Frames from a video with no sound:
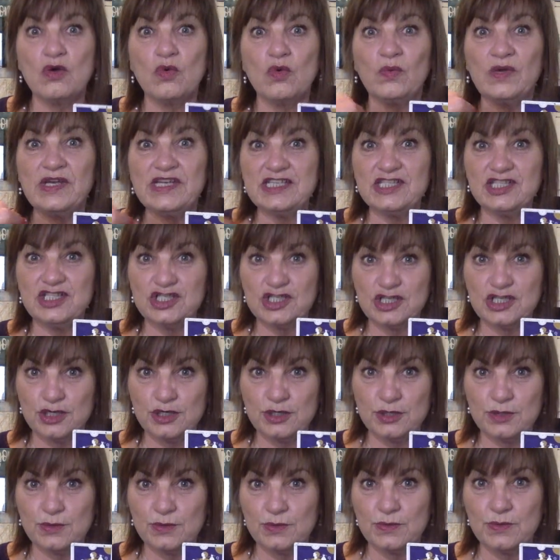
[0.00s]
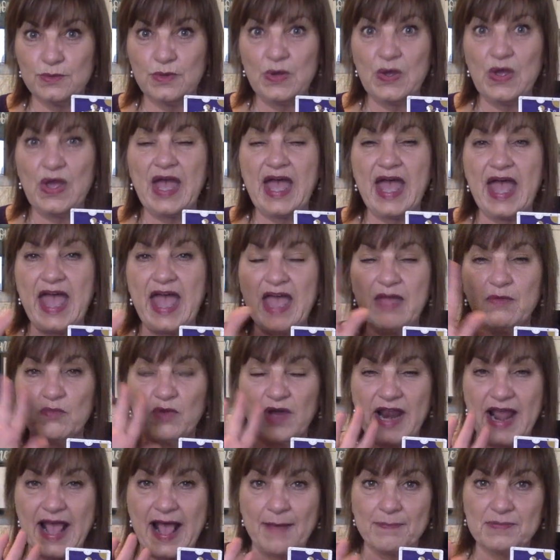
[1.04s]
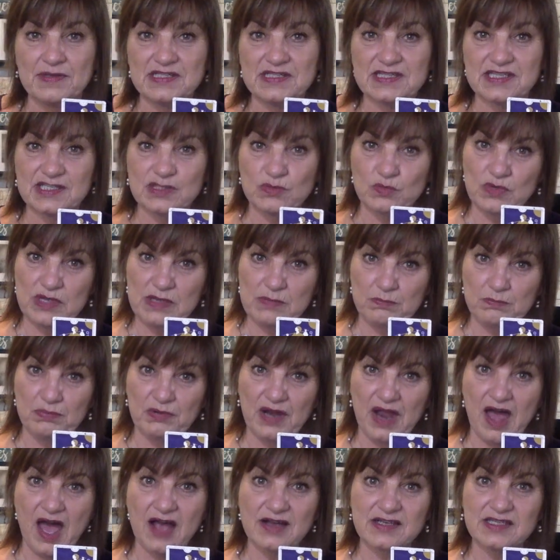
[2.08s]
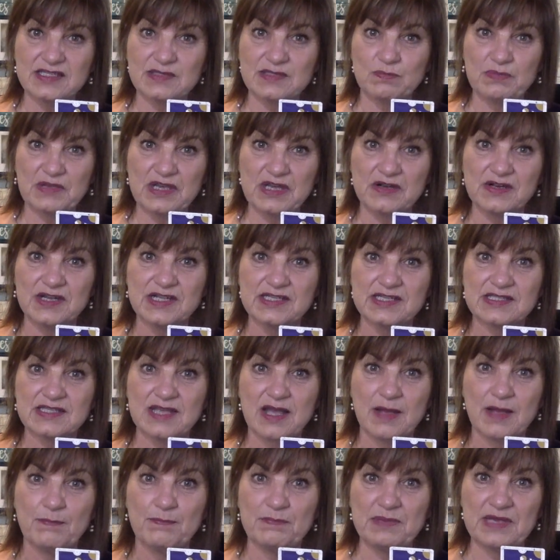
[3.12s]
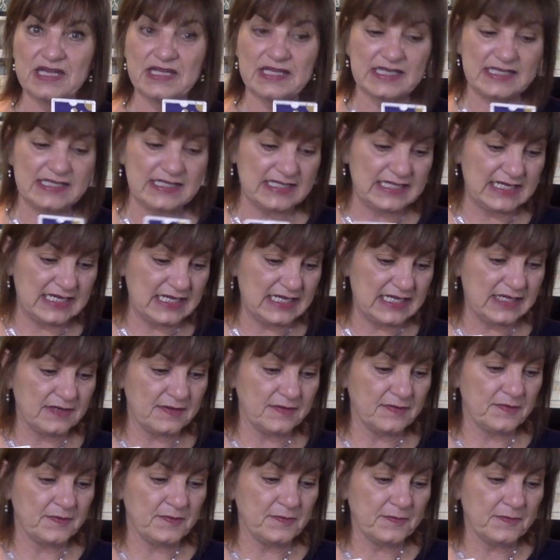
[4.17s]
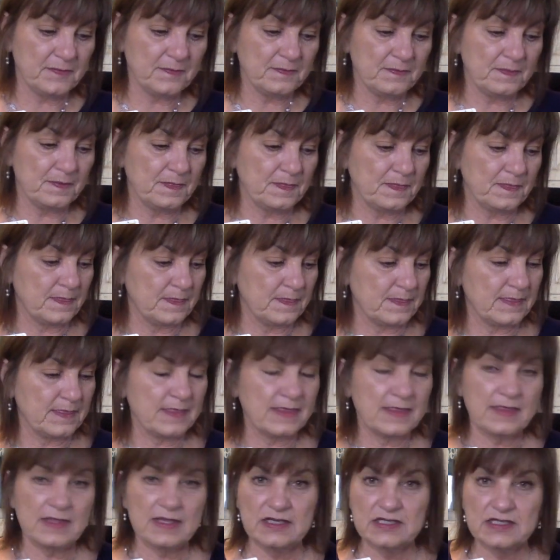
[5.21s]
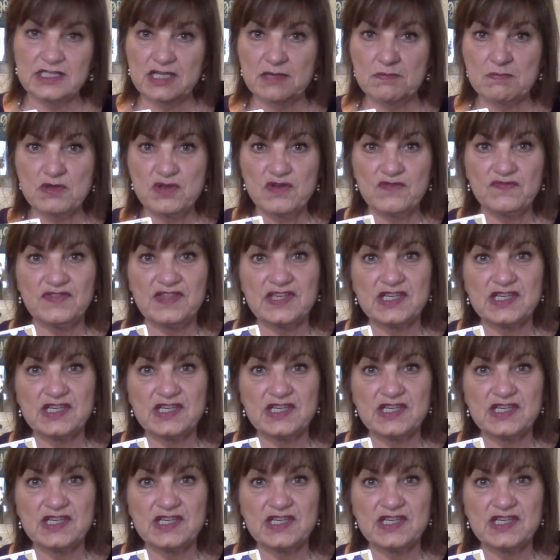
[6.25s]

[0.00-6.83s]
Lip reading: we do, and what happens is we block Spirit's ability to move